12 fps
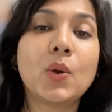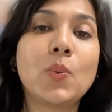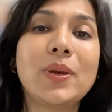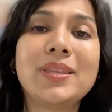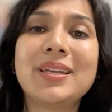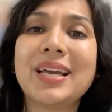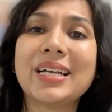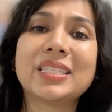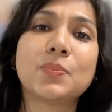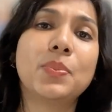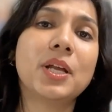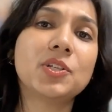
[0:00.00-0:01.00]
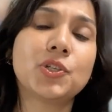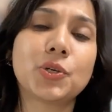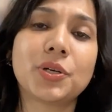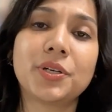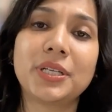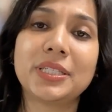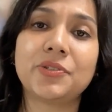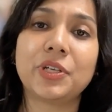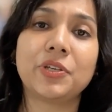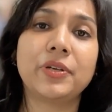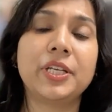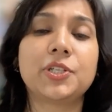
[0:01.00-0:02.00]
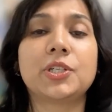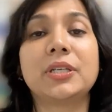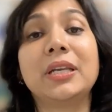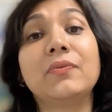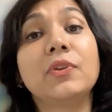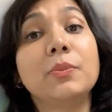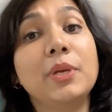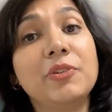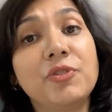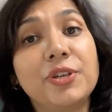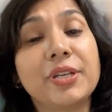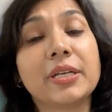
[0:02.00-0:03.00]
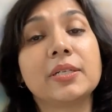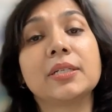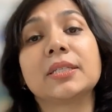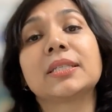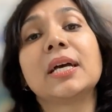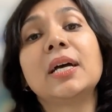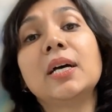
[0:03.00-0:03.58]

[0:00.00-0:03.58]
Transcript: whether that's blood sugar dysregulation, inflammatory triggers,